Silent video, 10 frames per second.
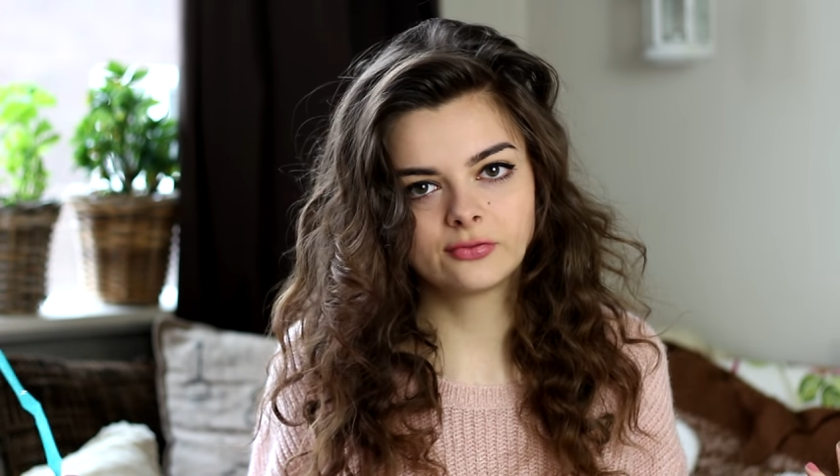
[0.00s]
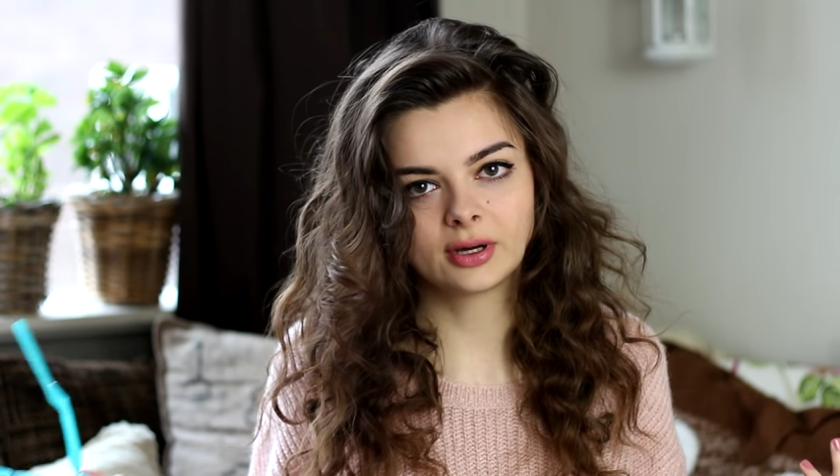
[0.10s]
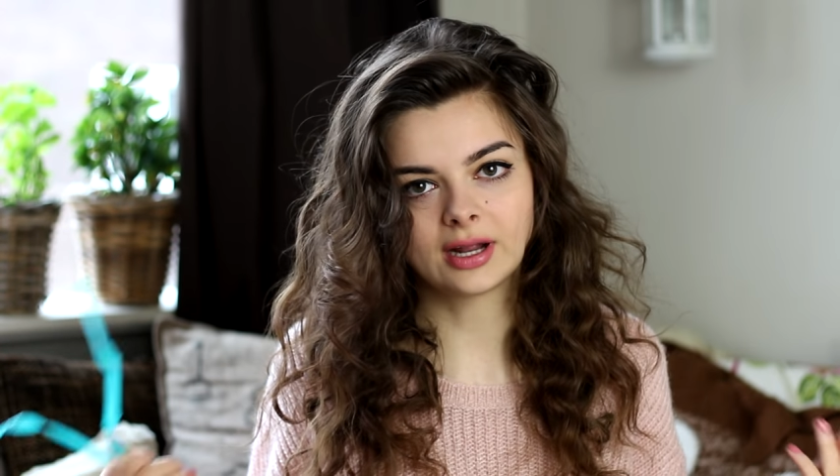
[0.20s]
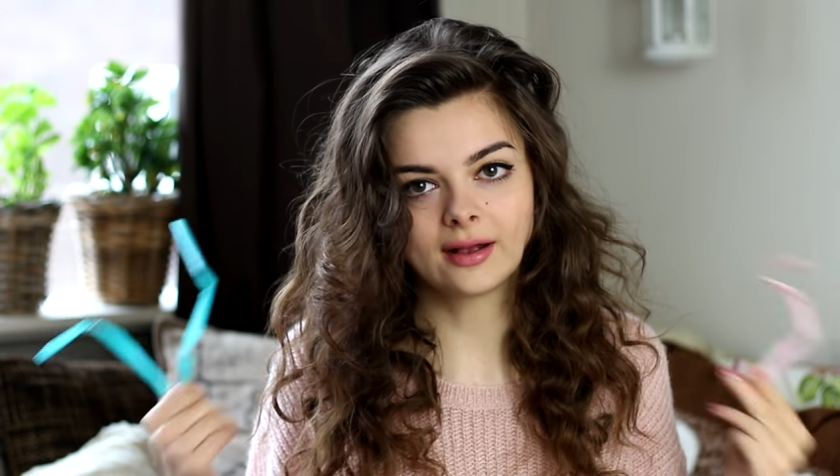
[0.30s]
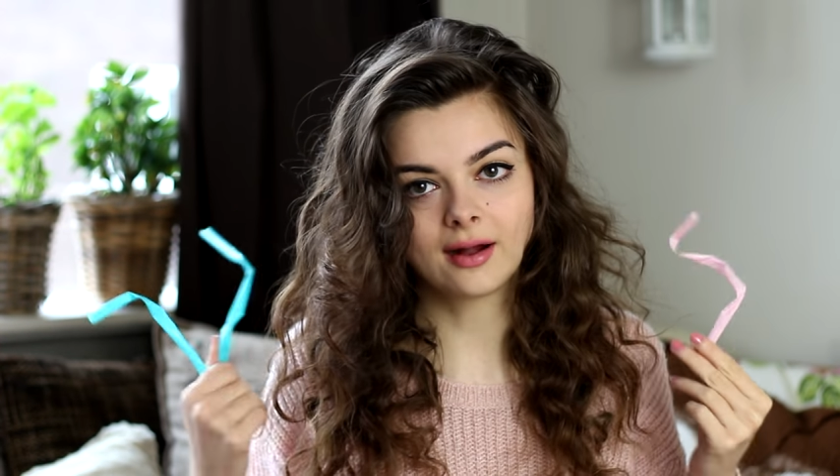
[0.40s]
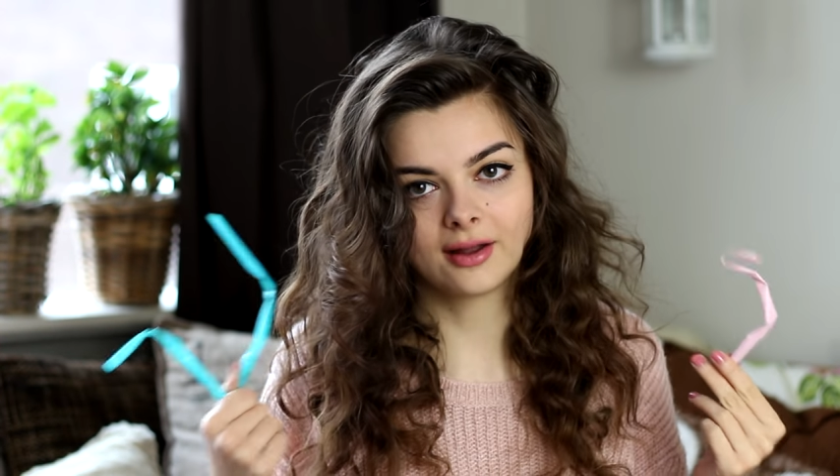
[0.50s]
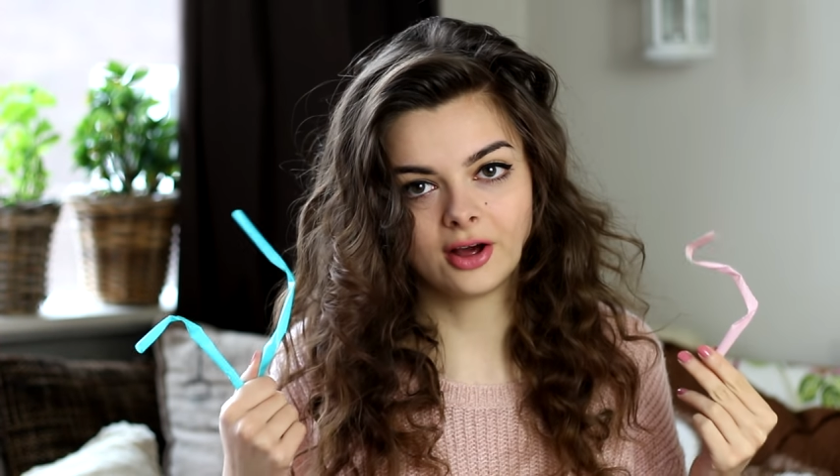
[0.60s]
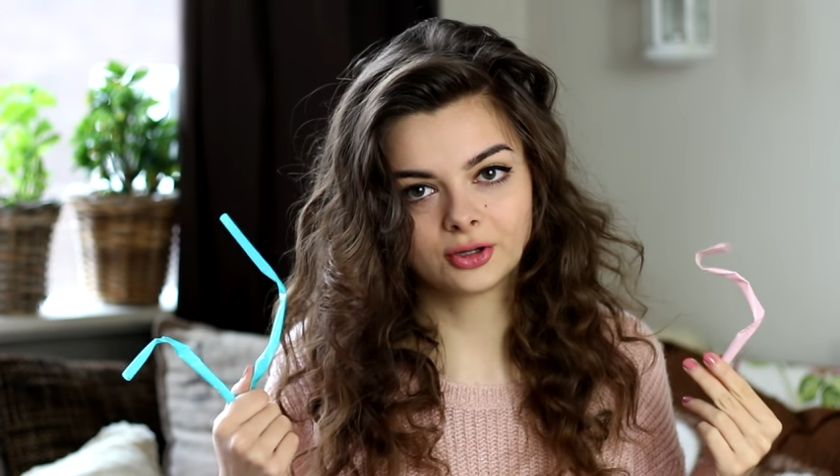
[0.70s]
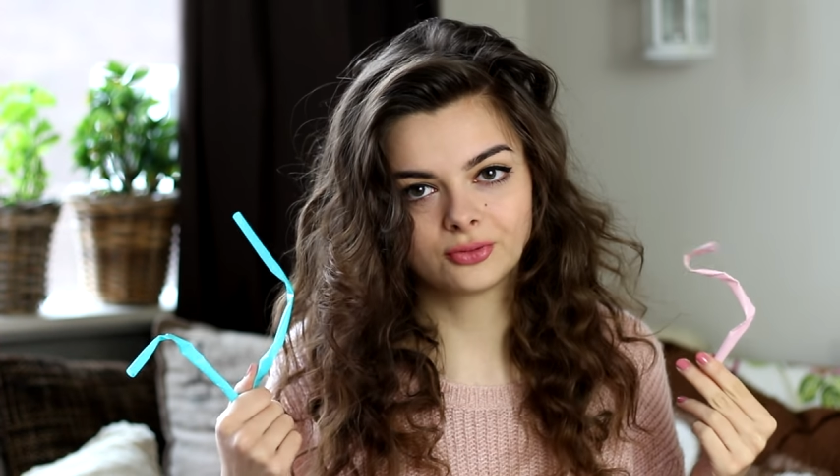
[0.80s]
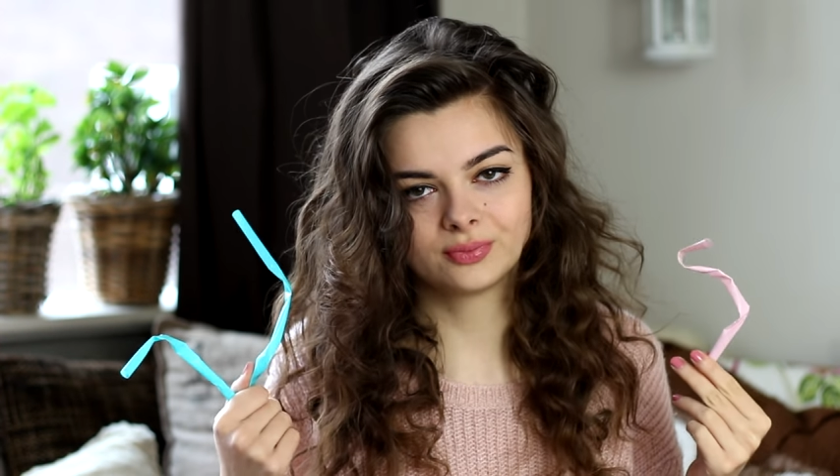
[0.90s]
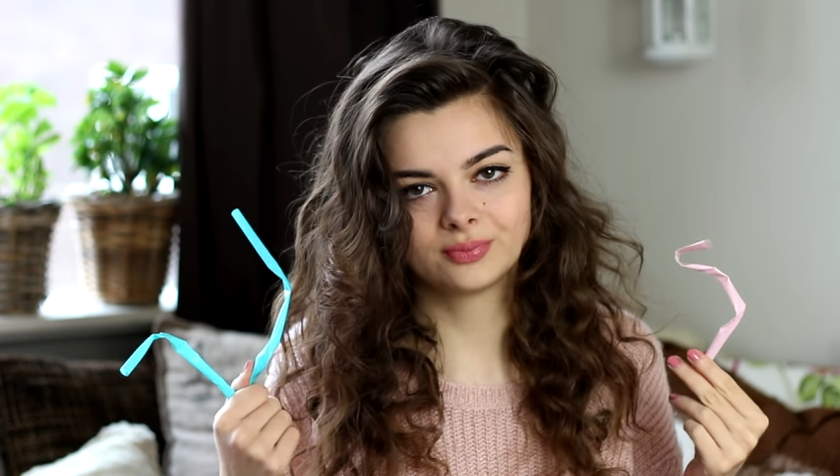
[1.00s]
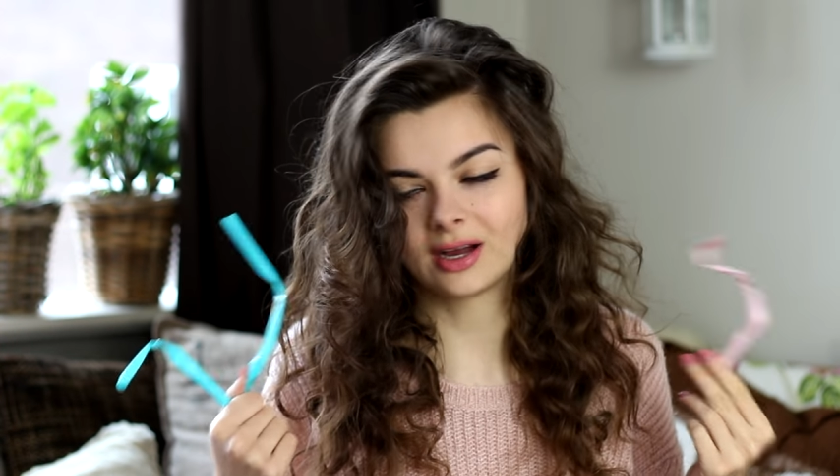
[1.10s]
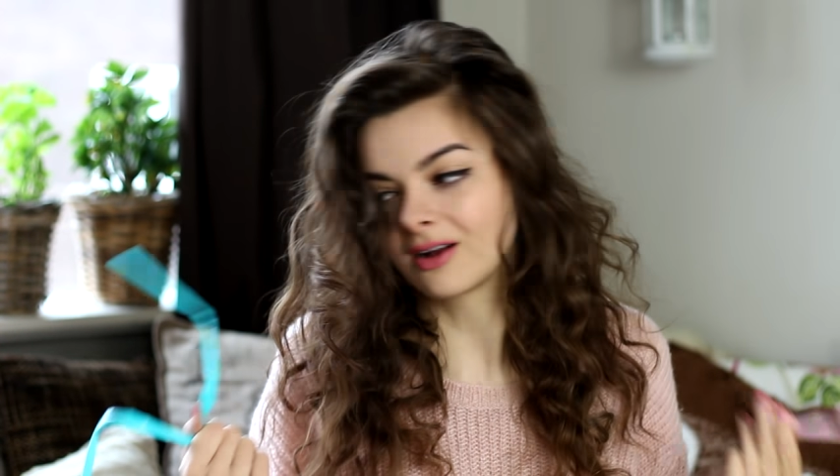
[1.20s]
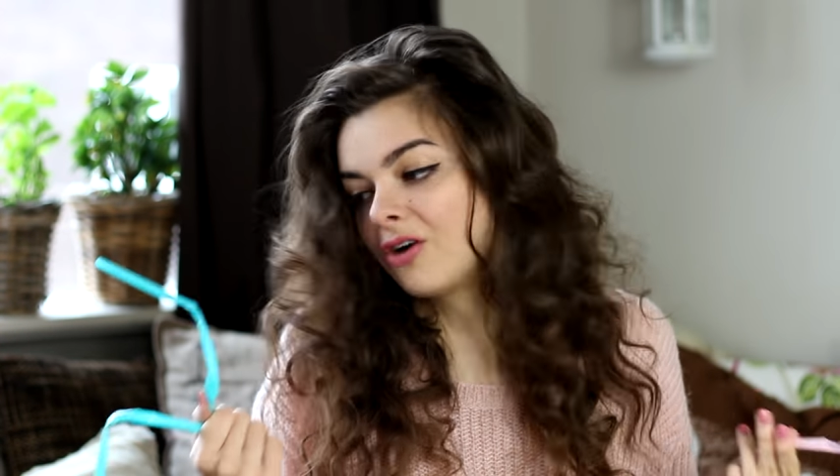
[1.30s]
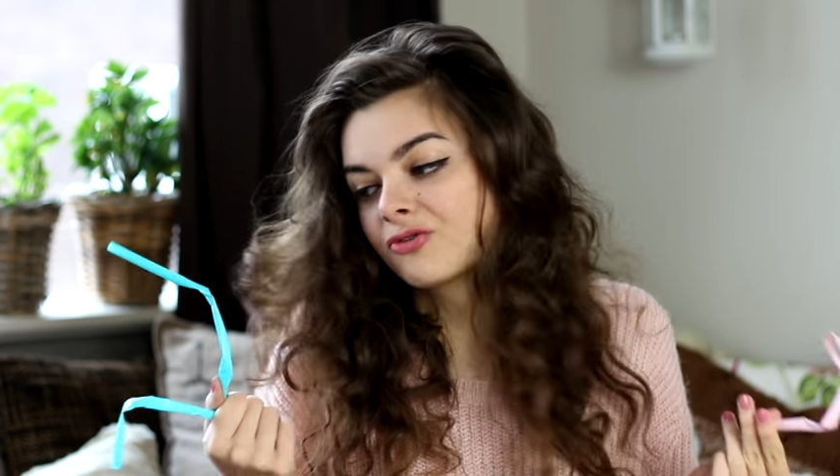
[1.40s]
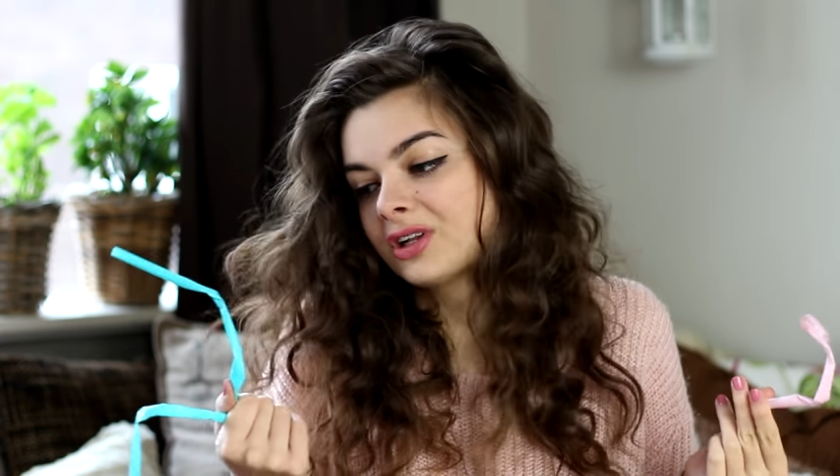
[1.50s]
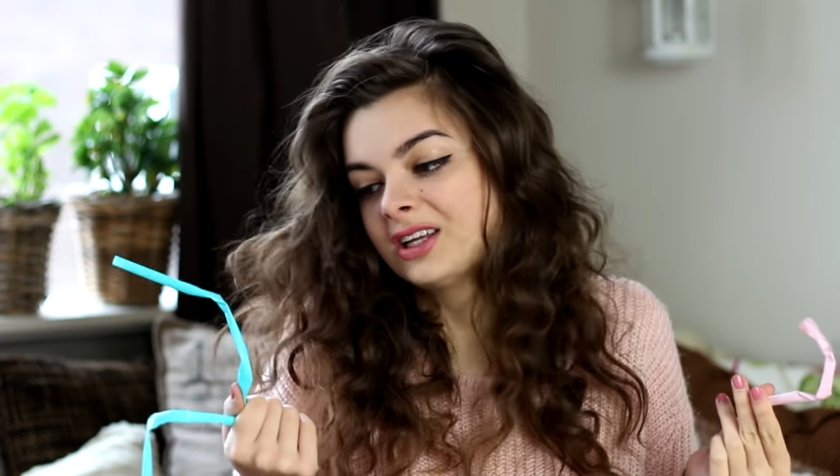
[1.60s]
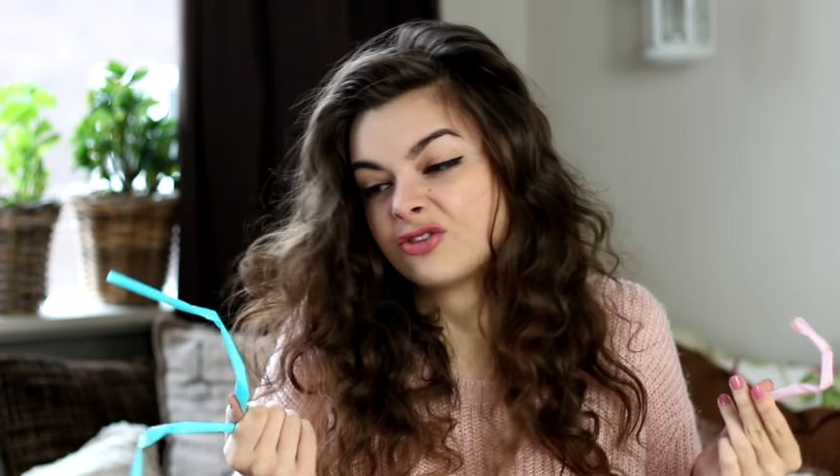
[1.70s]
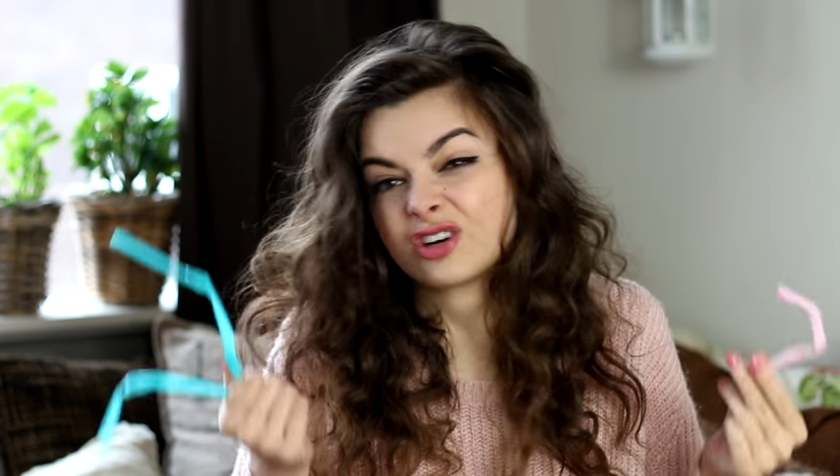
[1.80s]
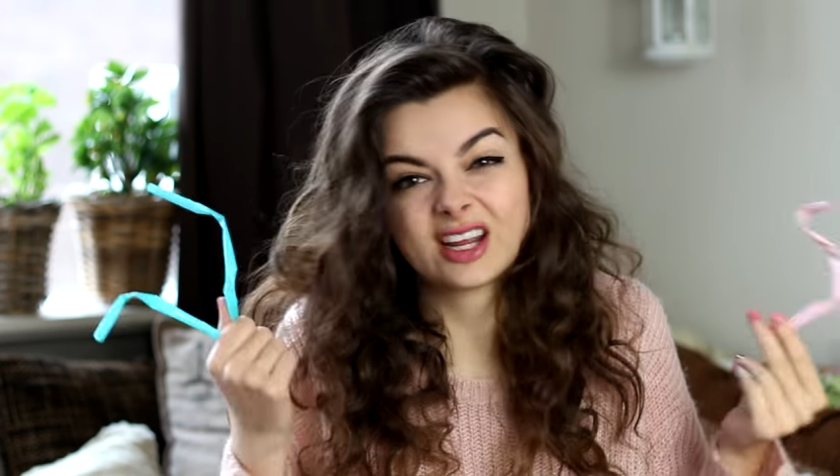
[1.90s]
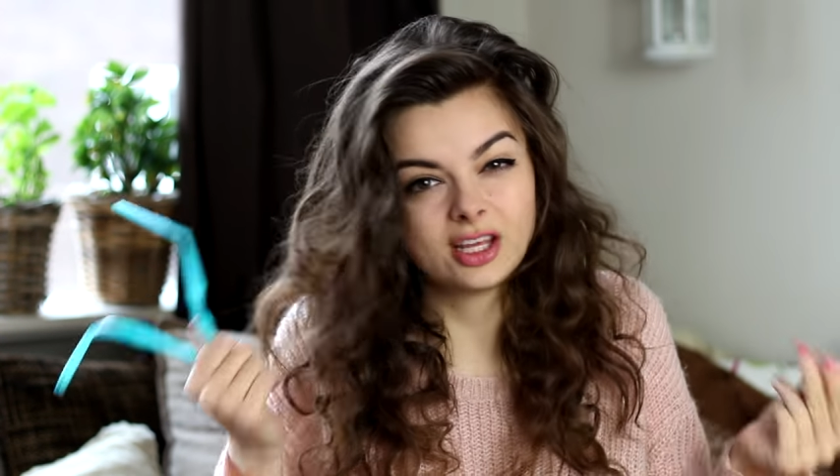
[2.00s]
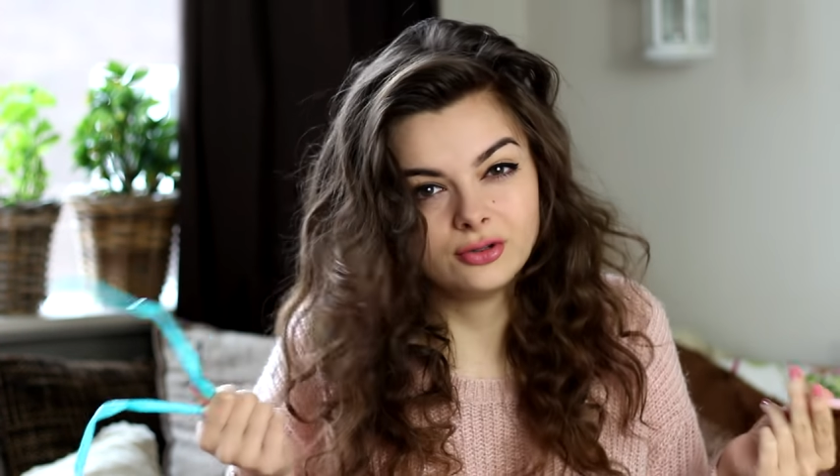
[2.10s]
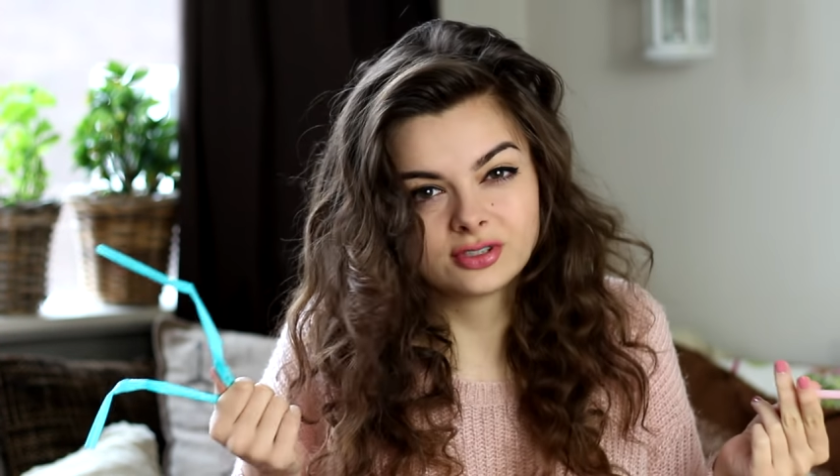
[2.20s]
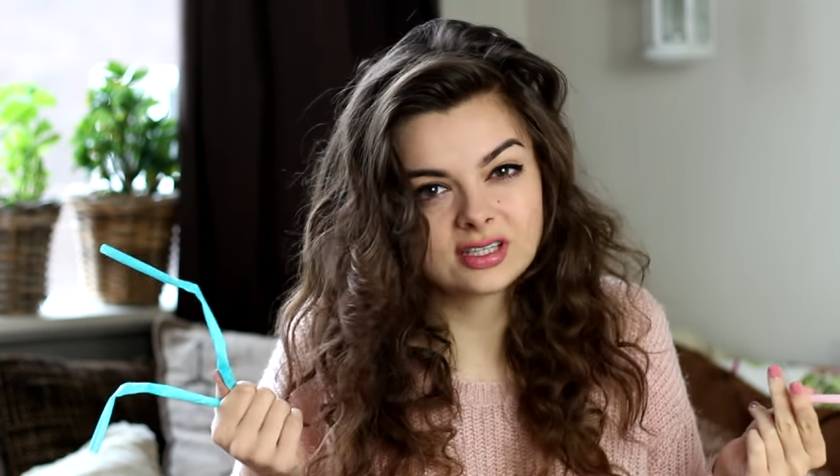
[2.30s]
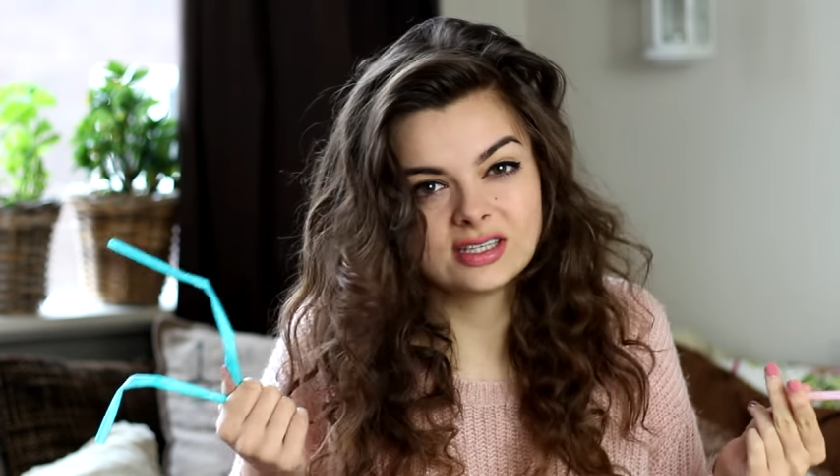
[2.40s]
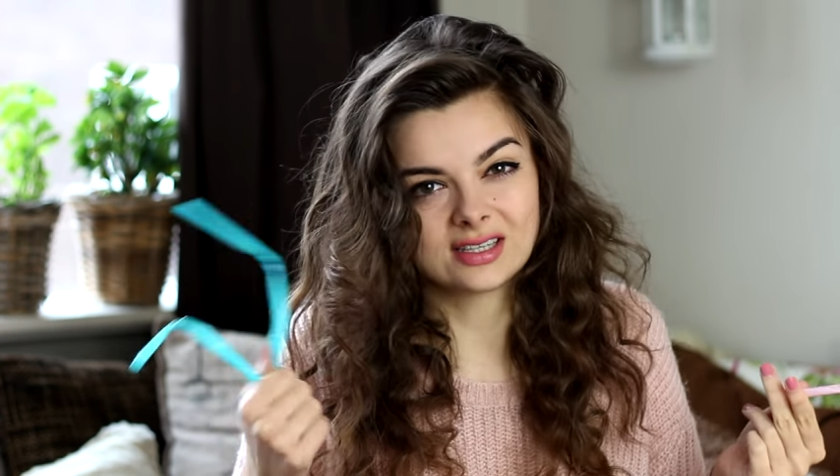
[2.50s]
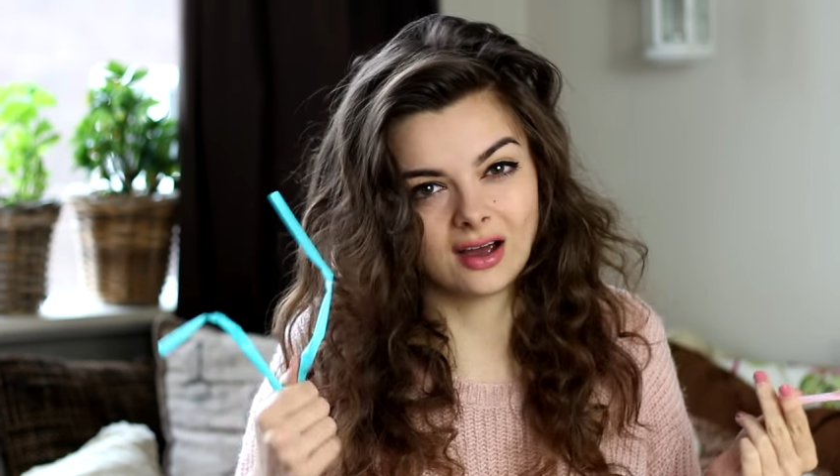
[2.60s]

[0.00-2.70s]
but I can't really reuse these